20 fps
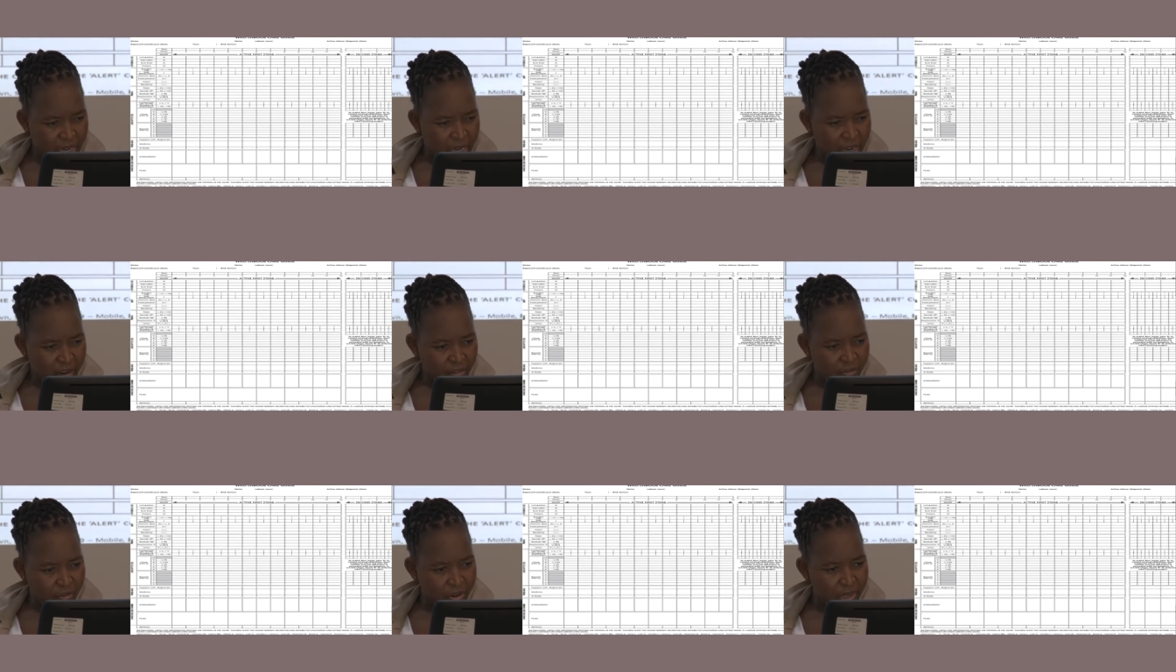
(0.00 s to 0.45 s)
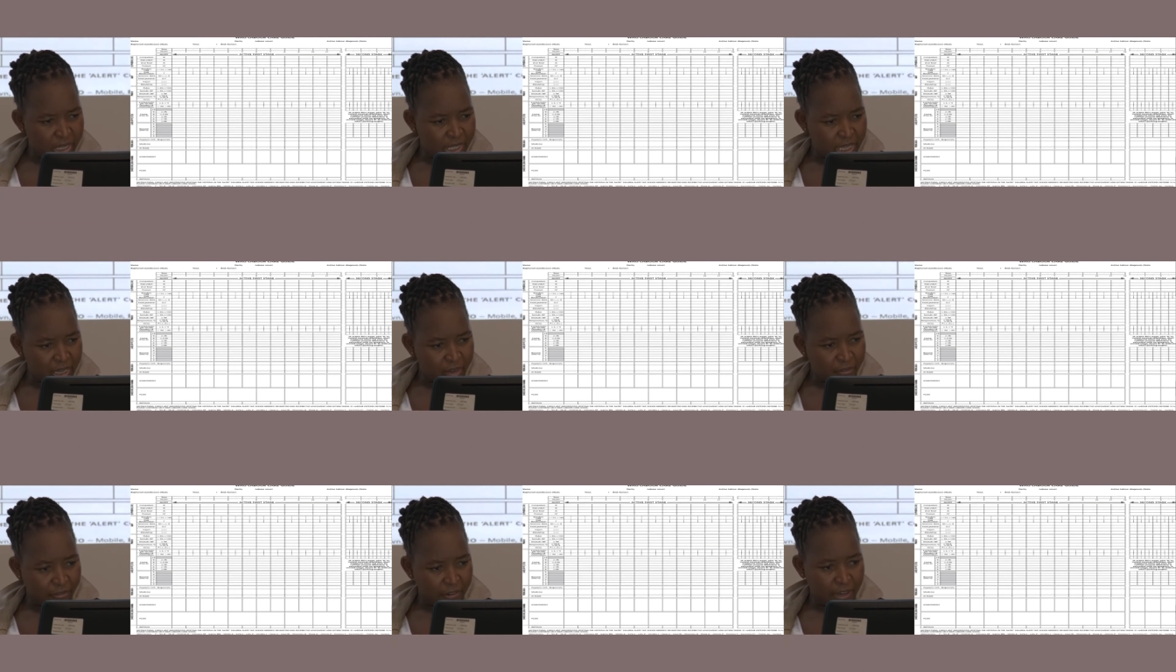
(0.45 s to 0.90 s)
review is
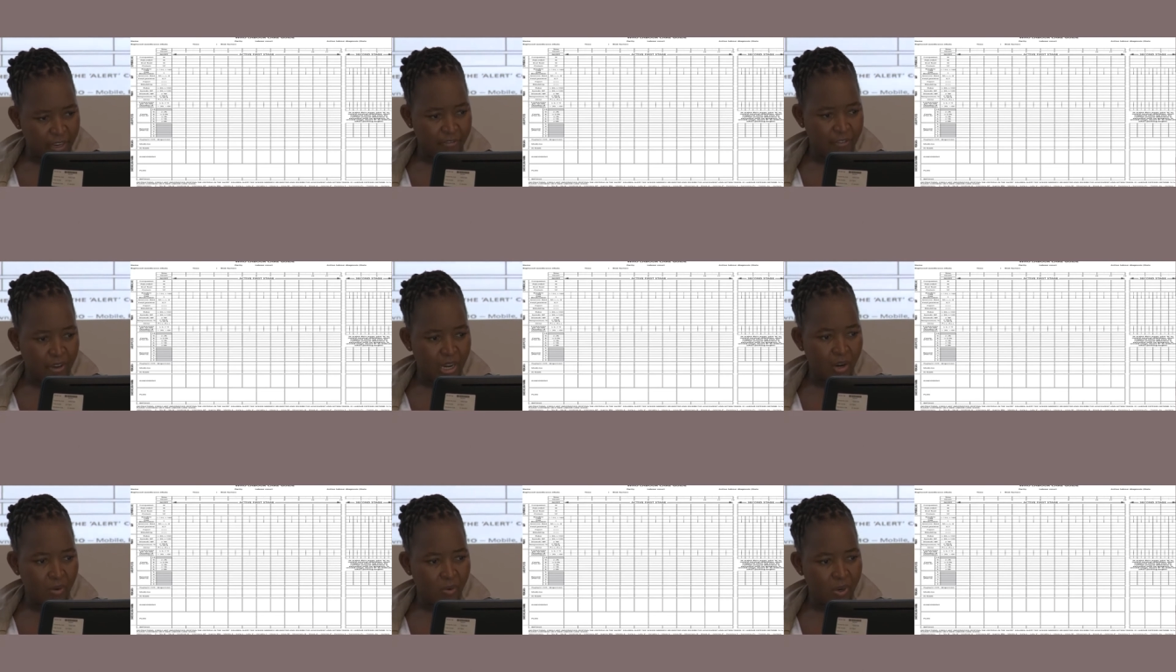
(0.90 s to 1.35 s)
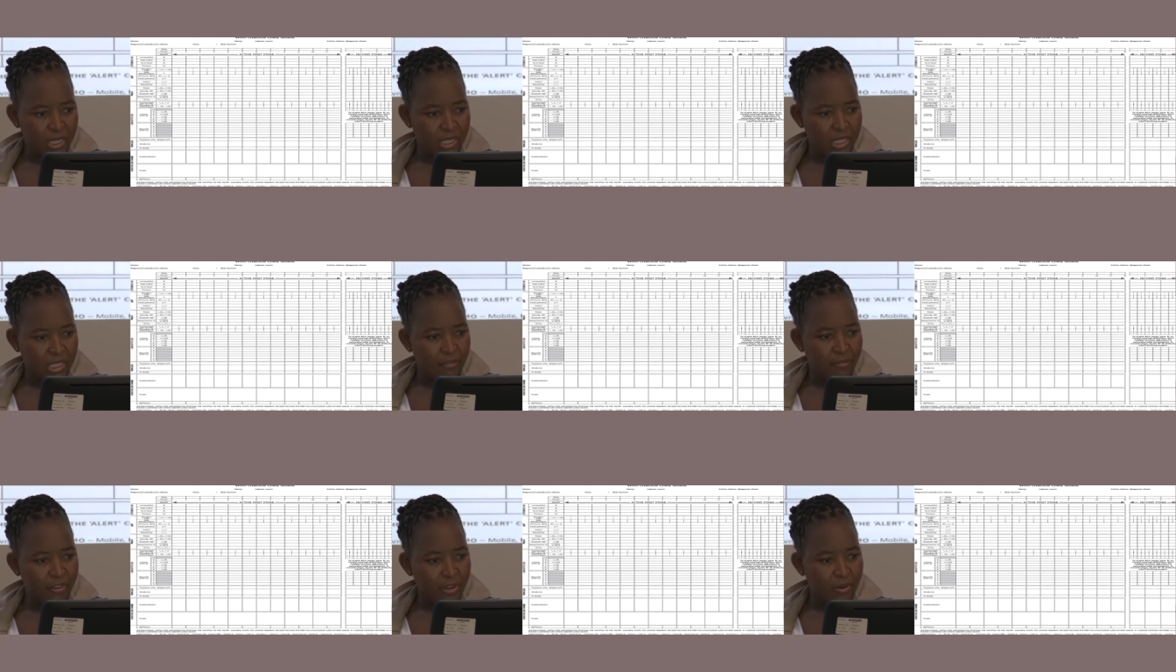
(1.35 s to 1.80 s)
at 5 hours.
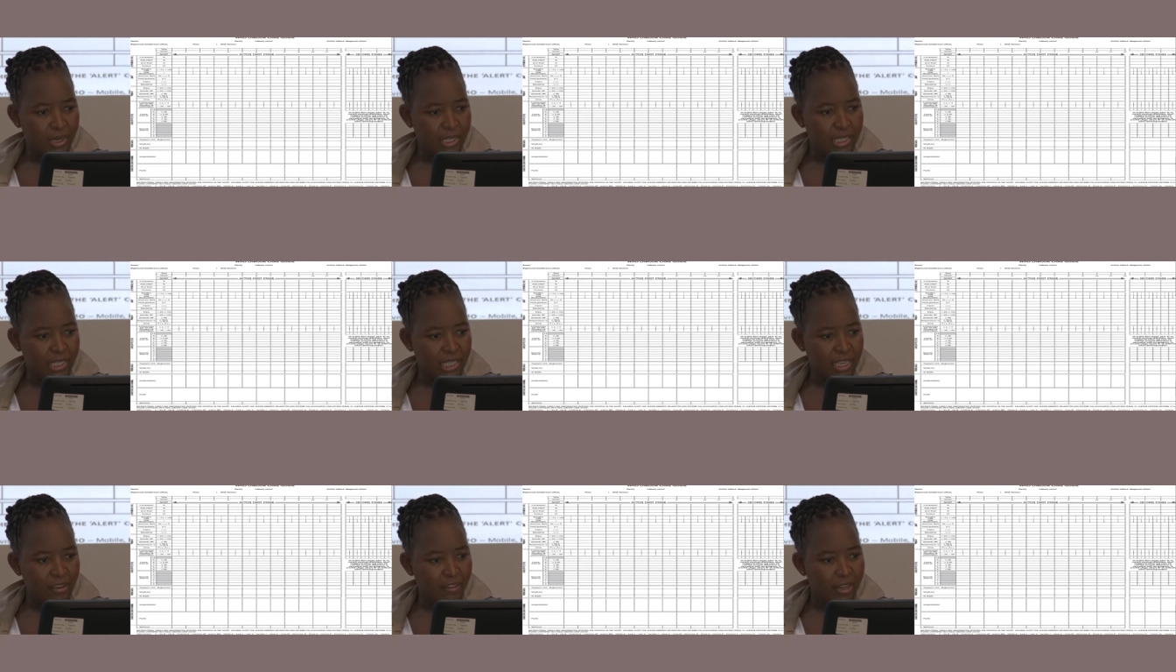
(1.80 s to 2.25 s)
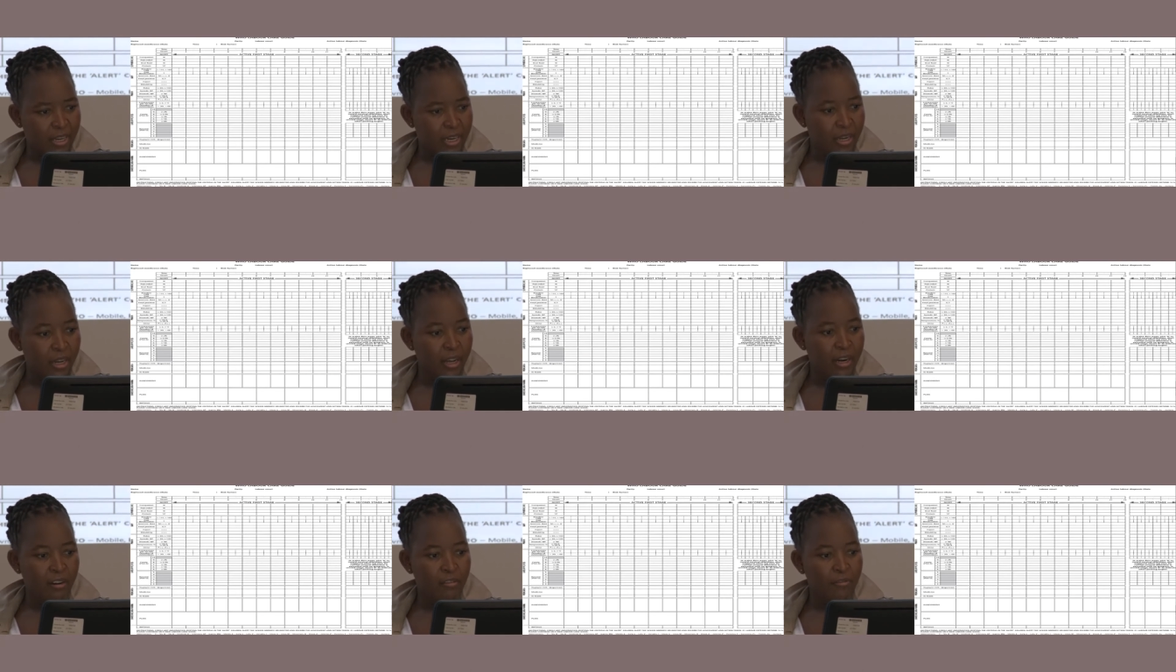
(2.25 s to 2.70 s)
If it was
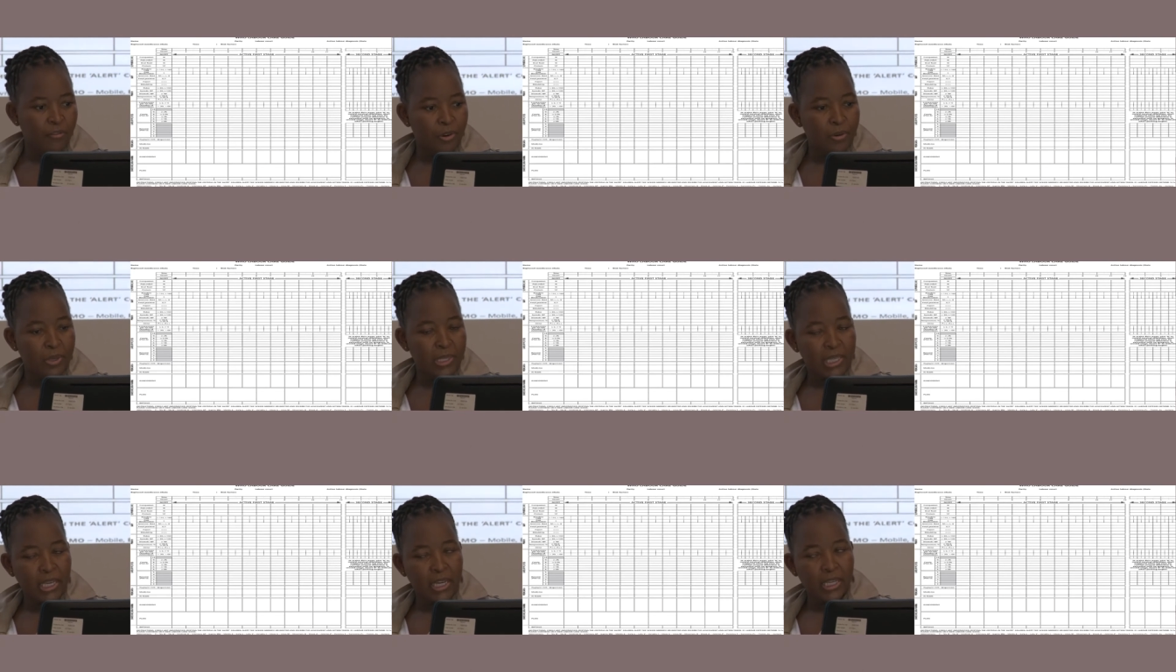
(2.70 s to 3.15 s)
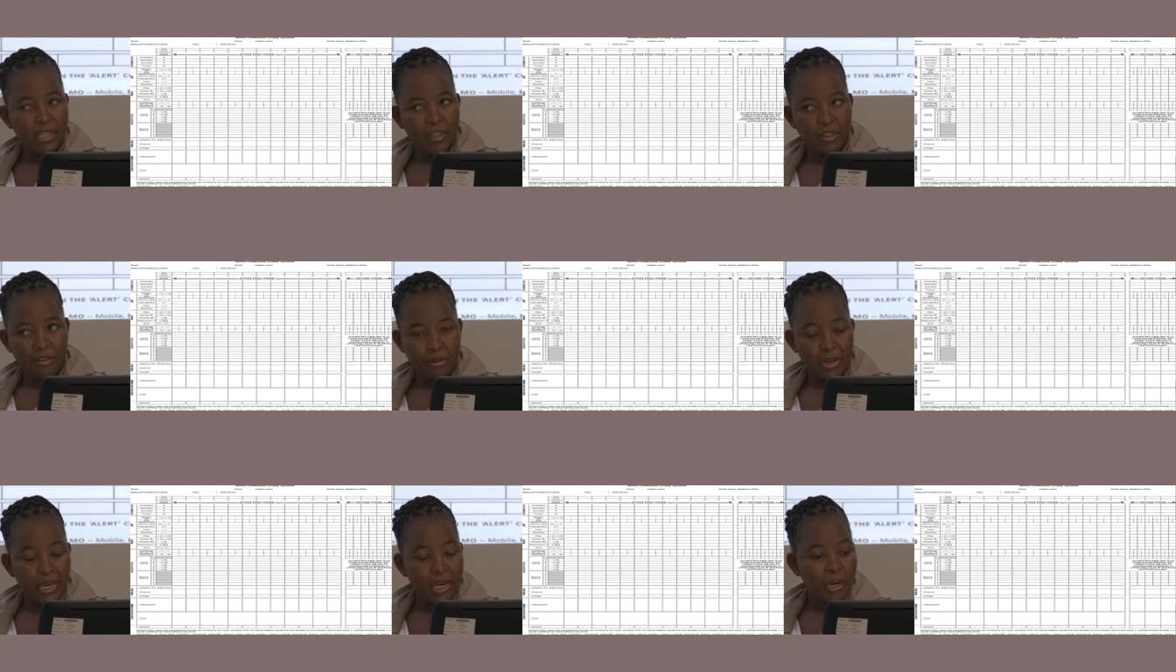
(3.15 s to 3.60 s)
7, review is at
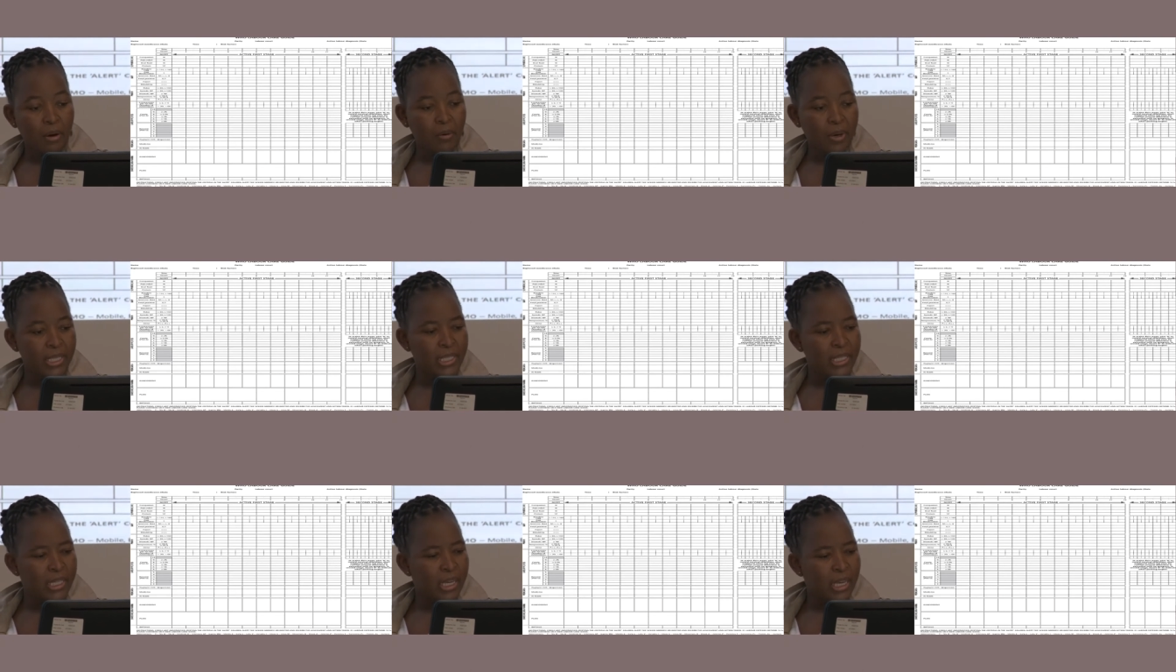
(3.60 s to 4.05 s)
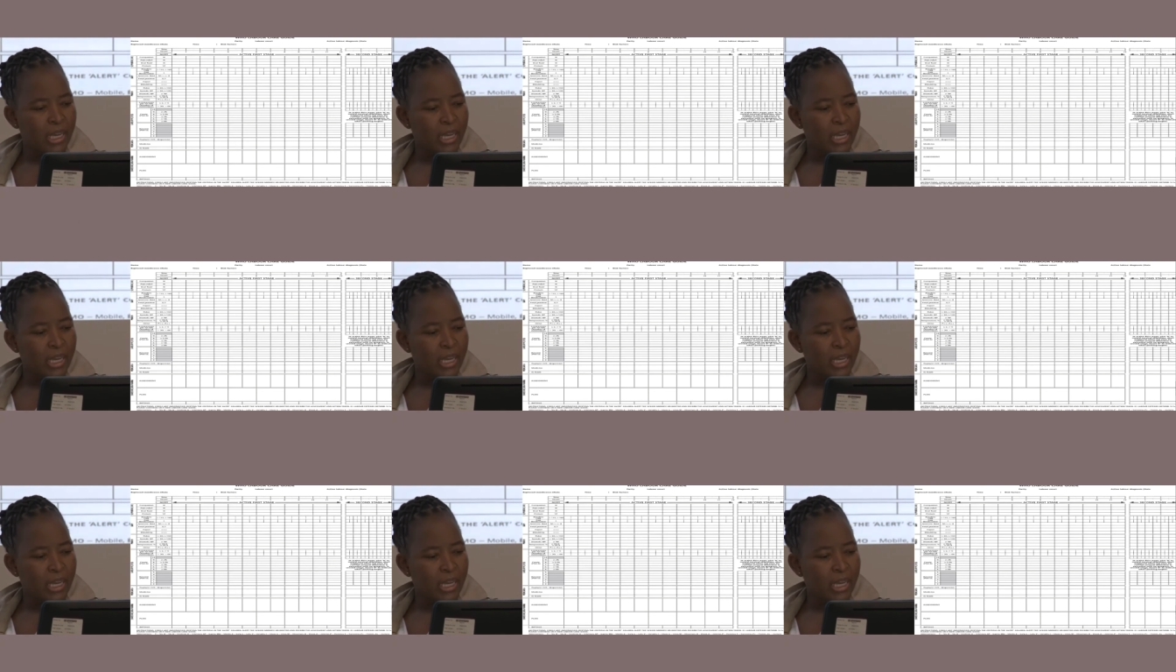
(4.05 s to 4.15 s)
3 hours.